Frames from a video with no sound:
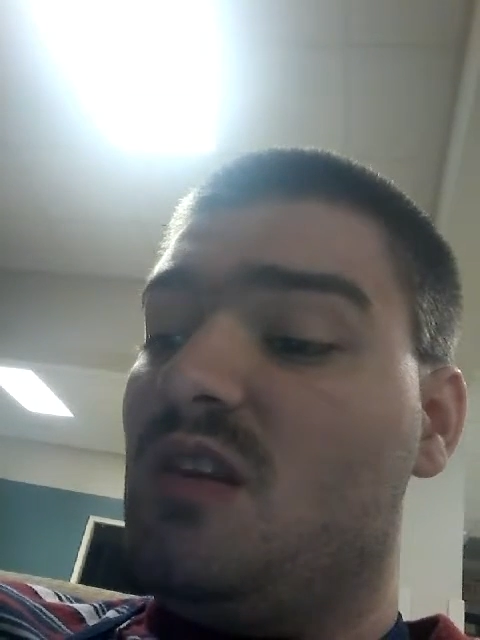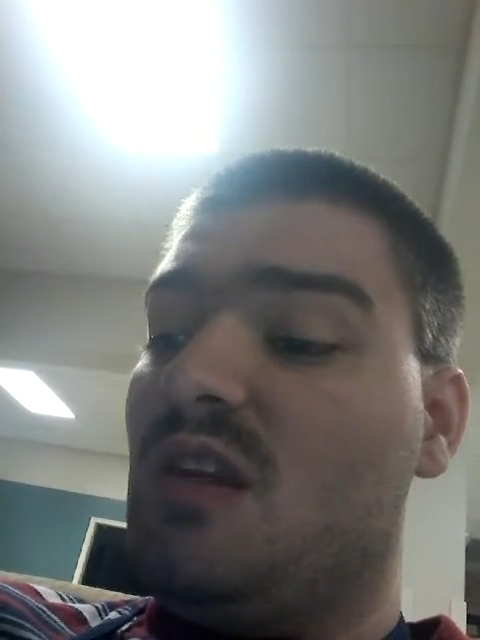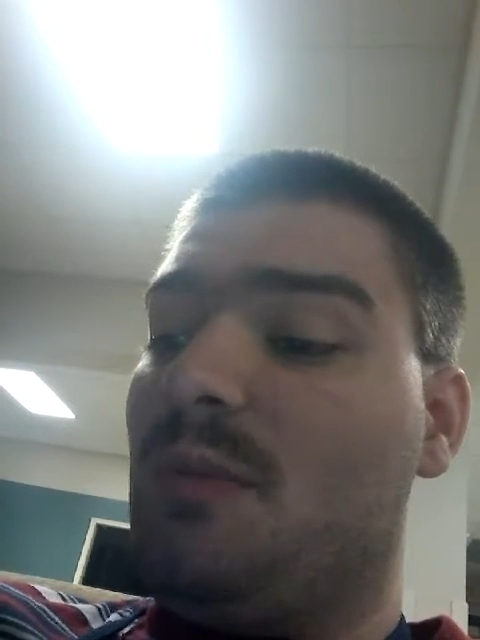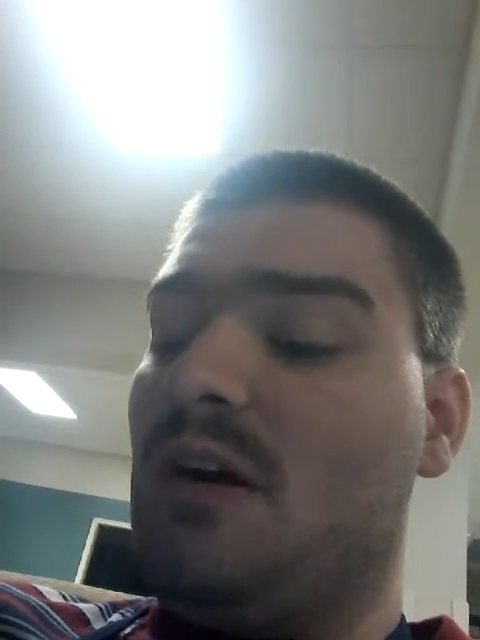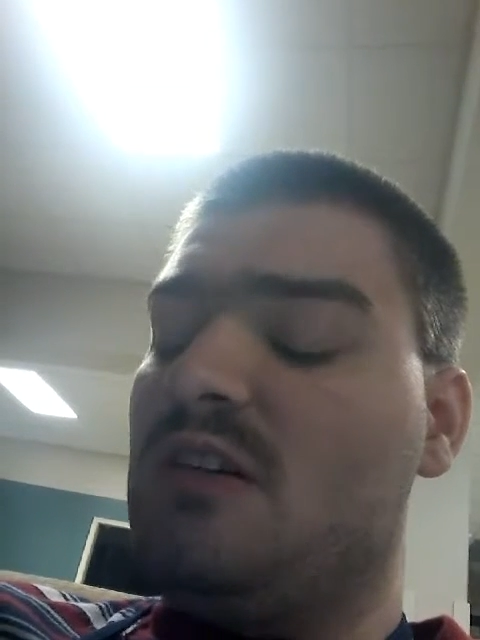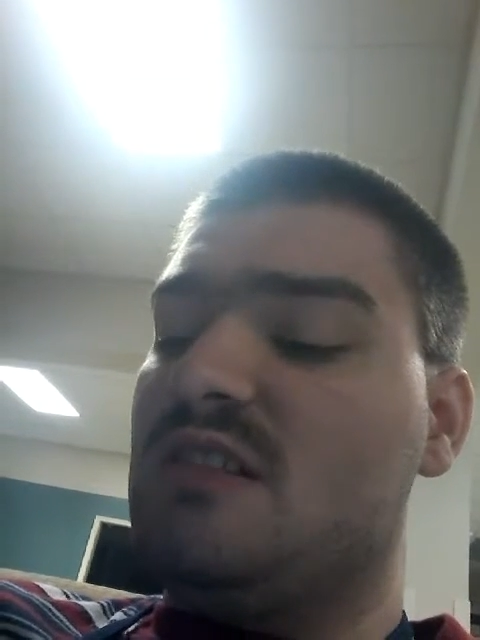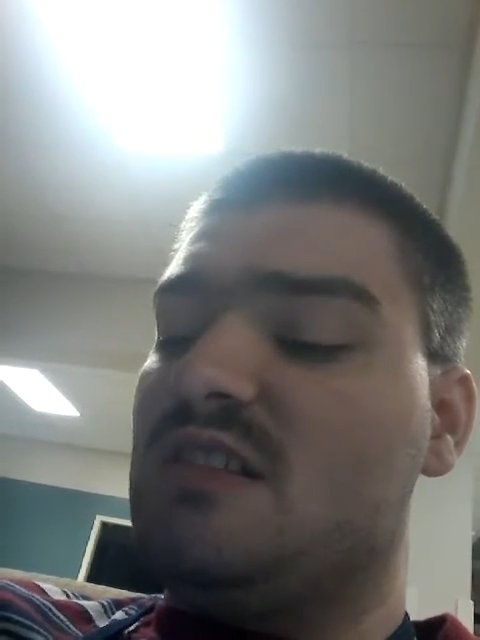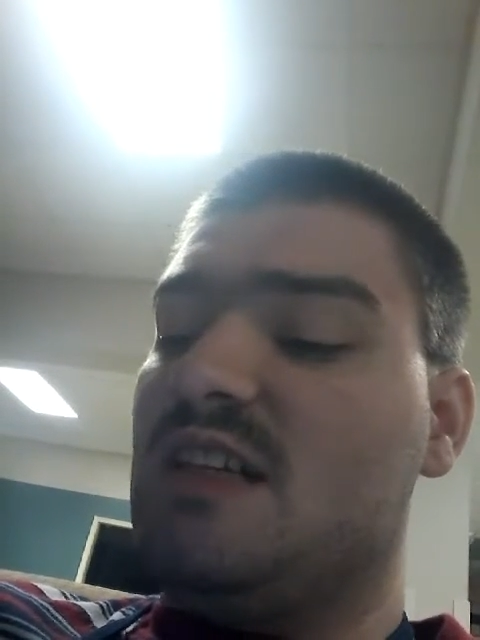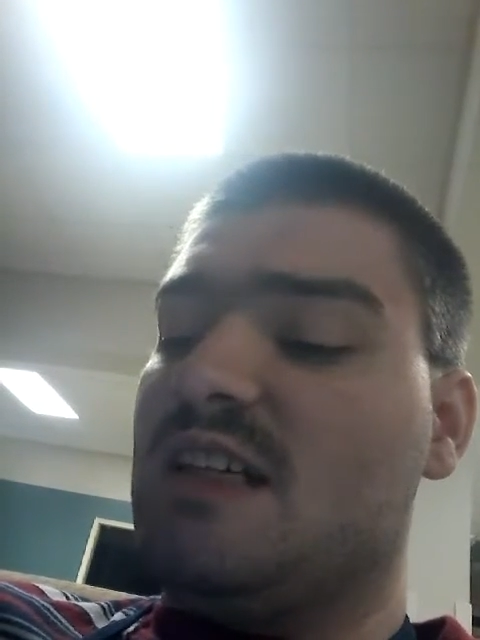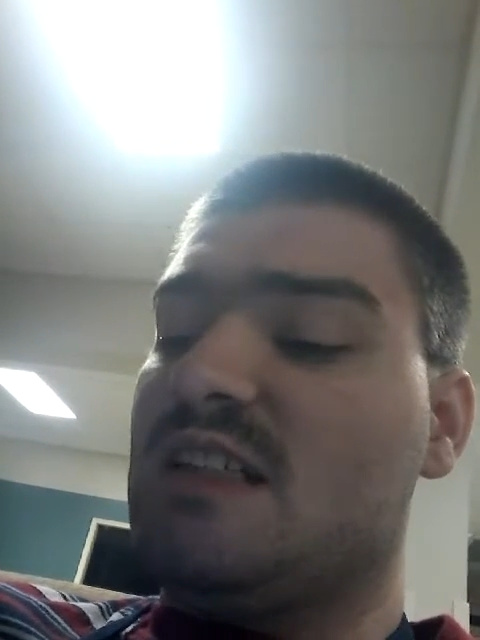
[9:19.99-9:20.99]
The parents
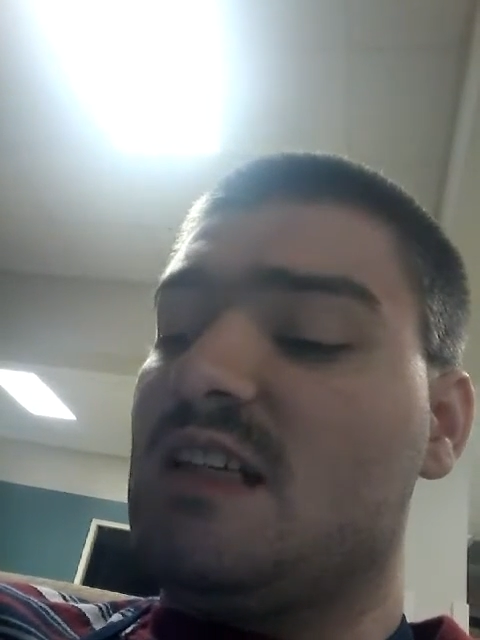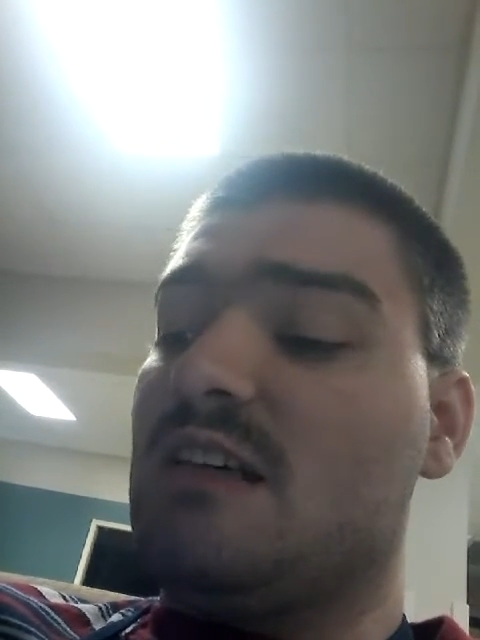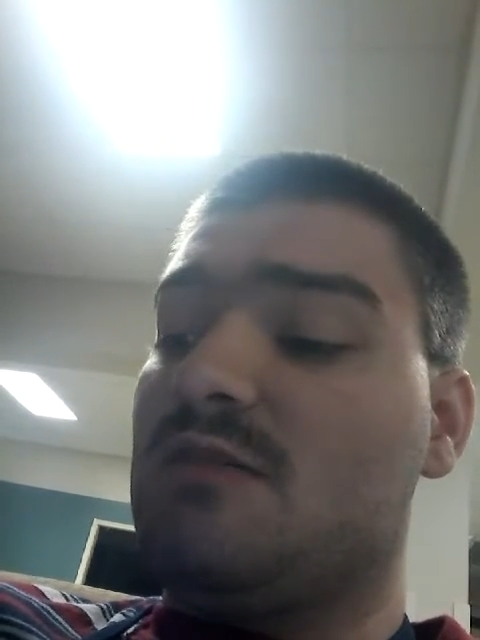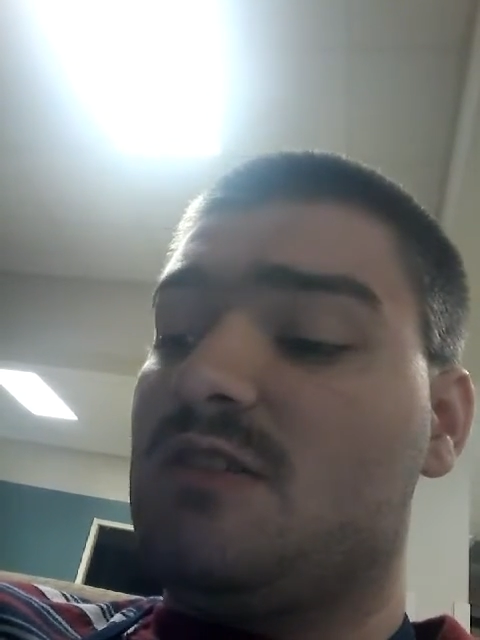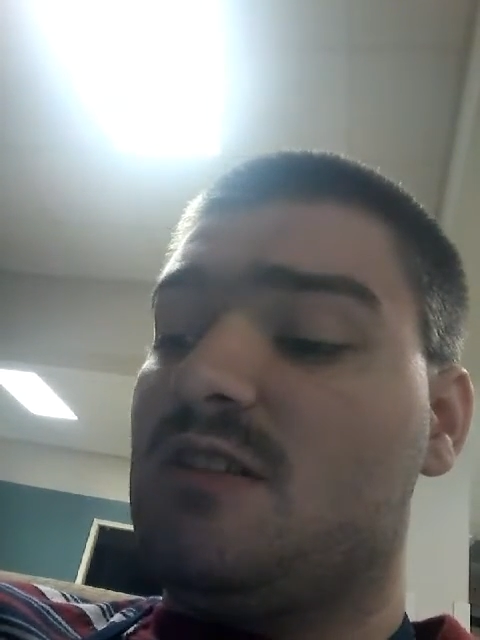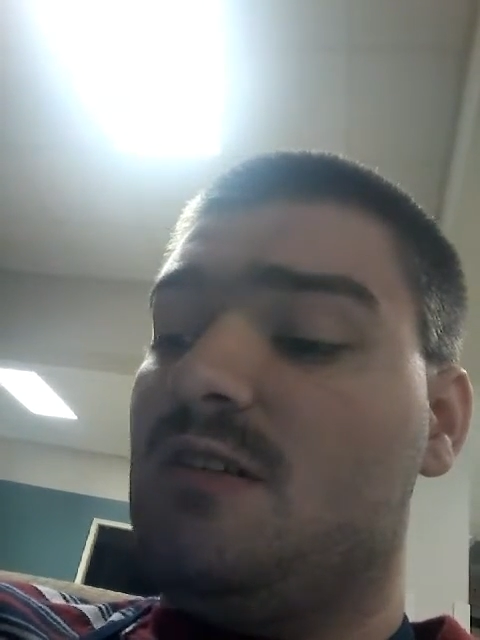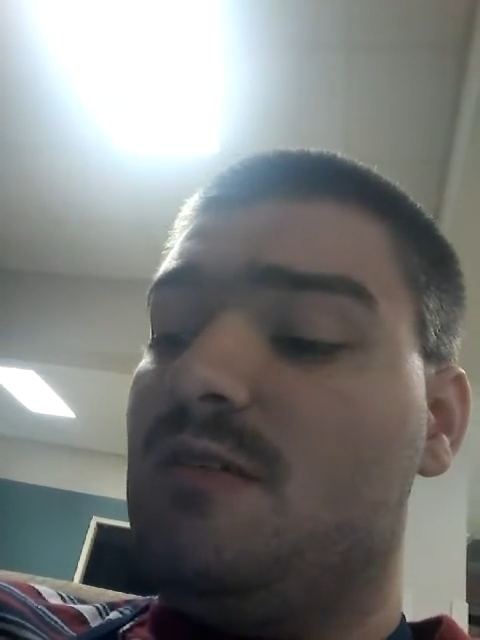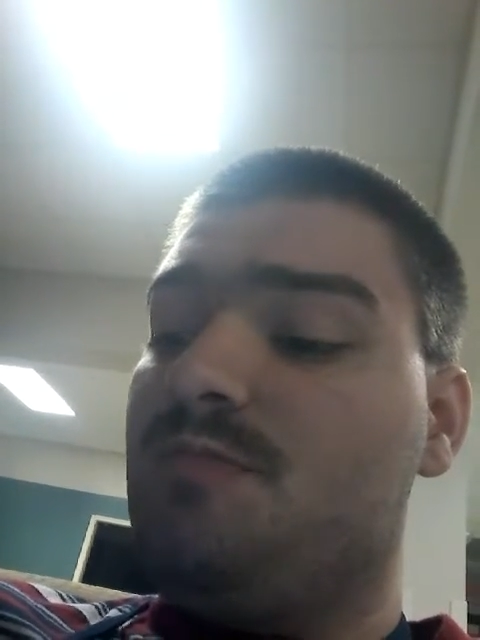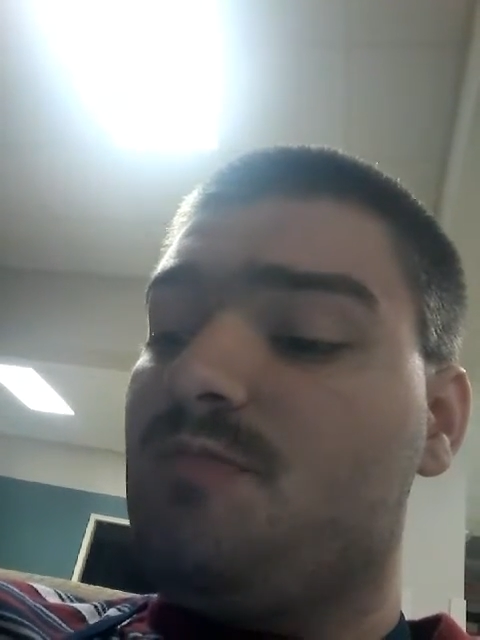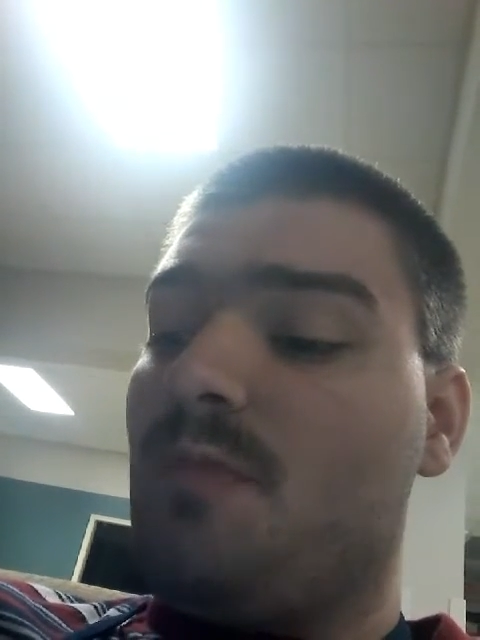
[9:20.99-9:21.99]
and Jess left.
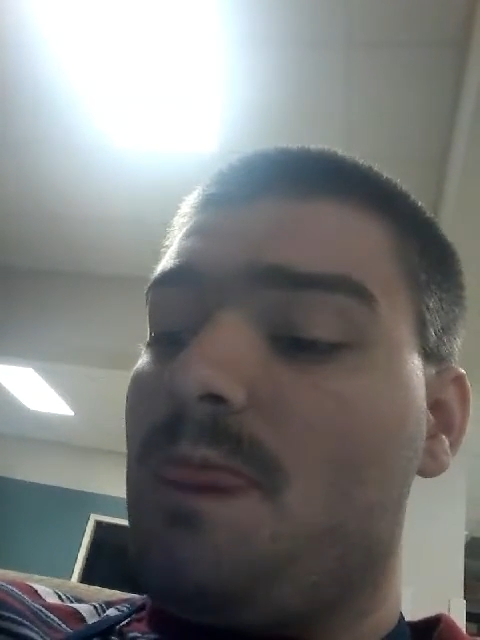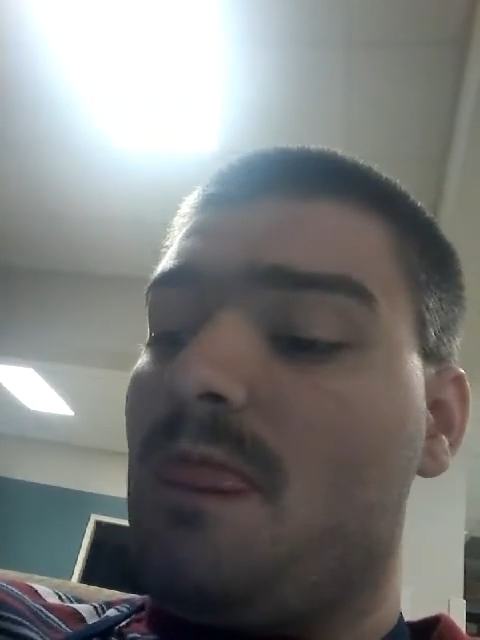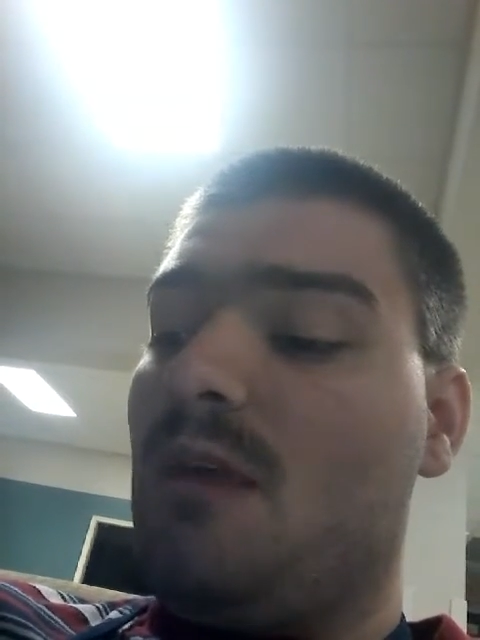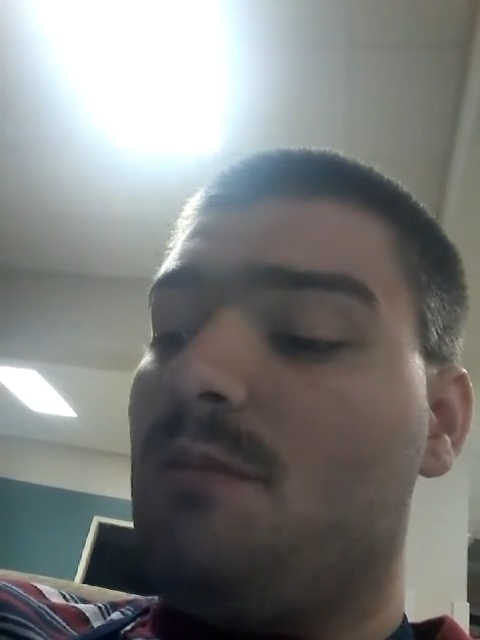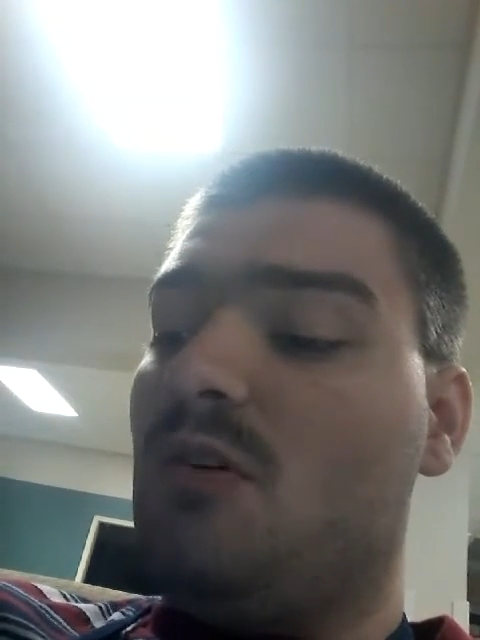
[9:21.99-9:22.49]
The